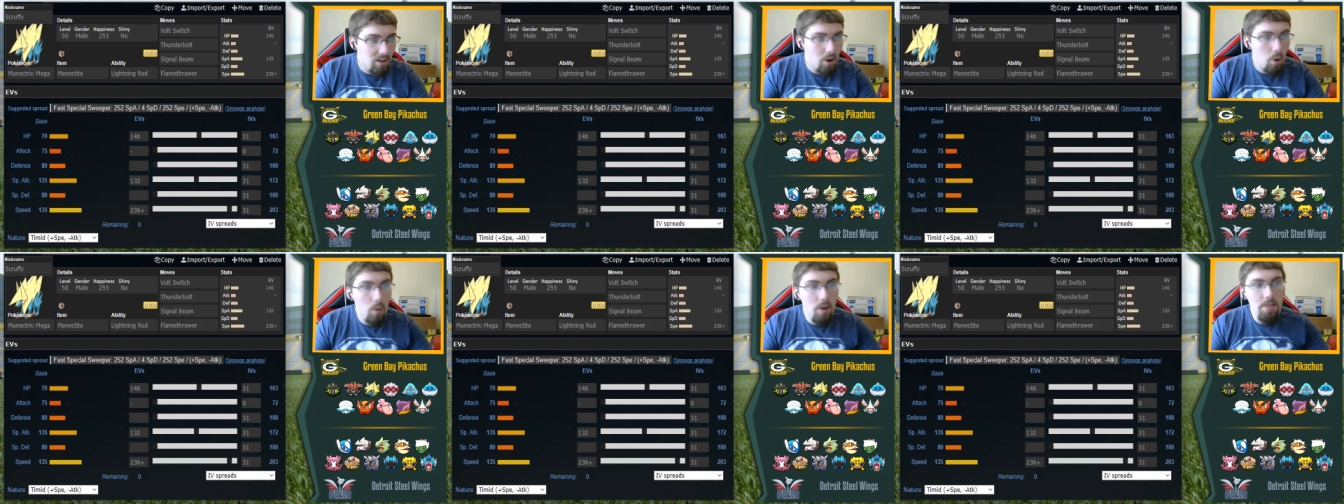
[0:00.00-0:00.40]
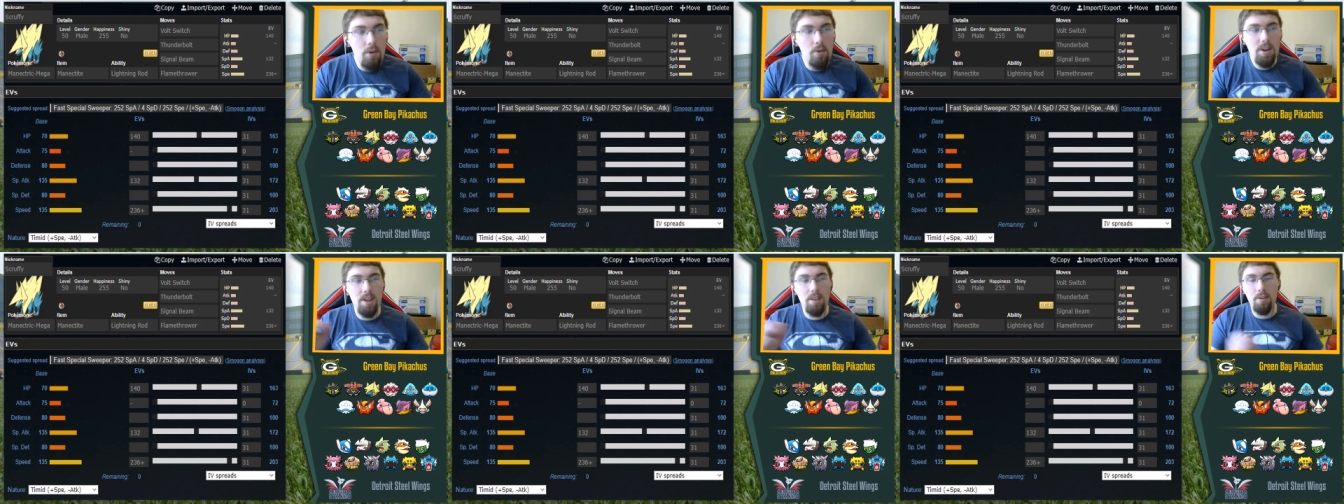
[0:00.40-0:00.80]
No,
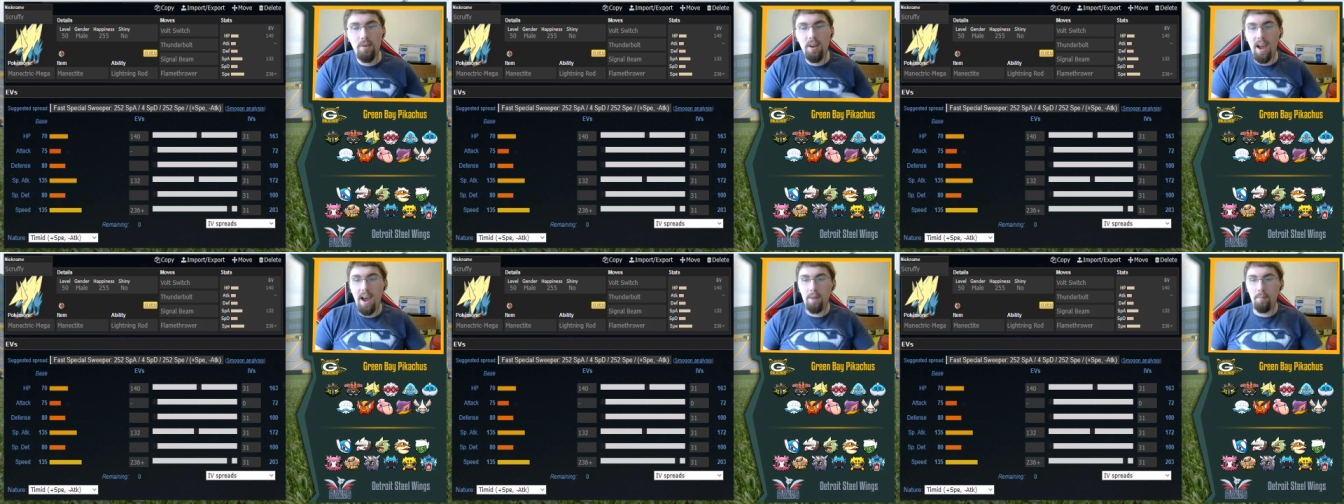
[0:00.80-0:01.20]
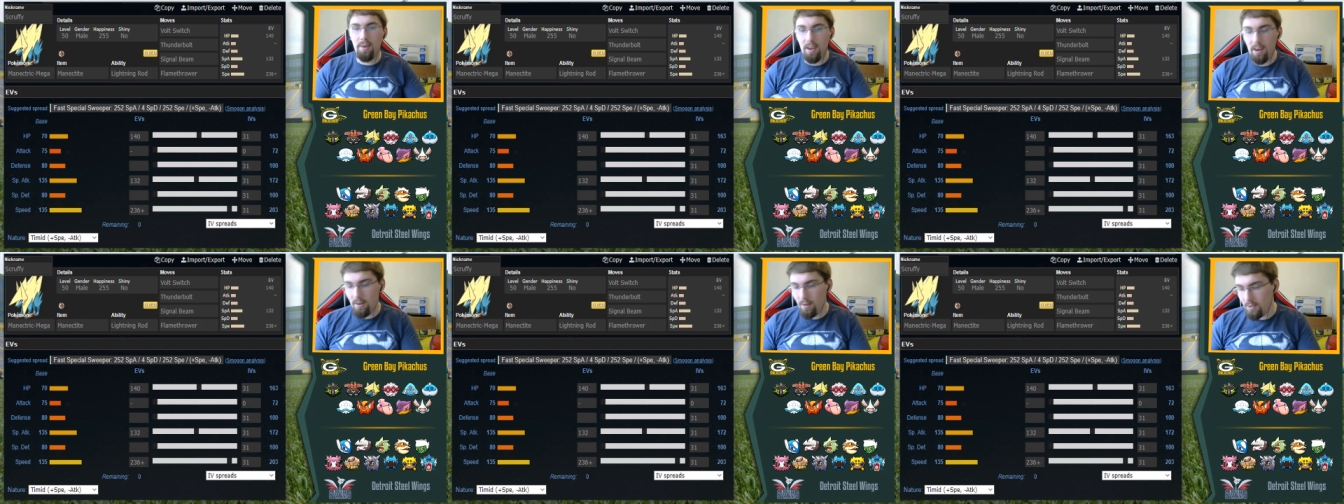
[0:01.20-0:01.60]
133,
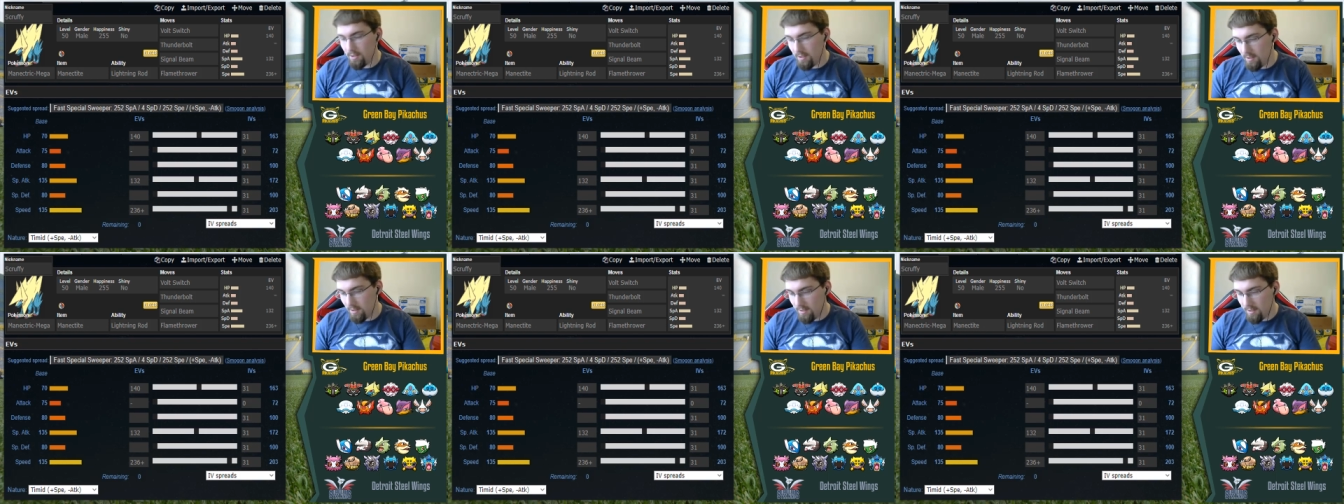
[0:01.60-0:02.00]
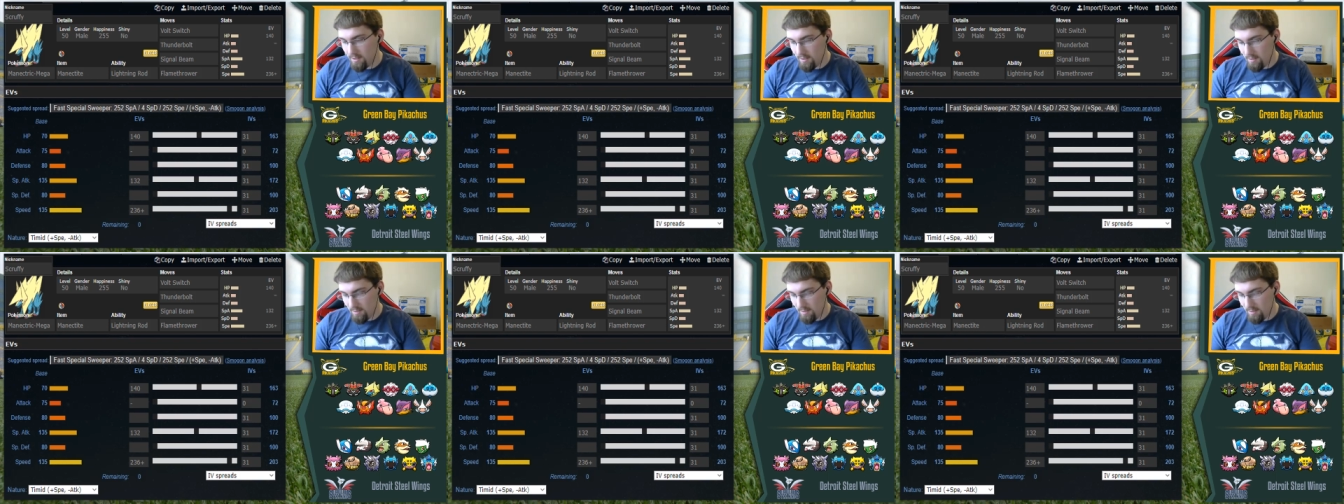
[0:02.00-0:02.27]
Adamant Gyarados says.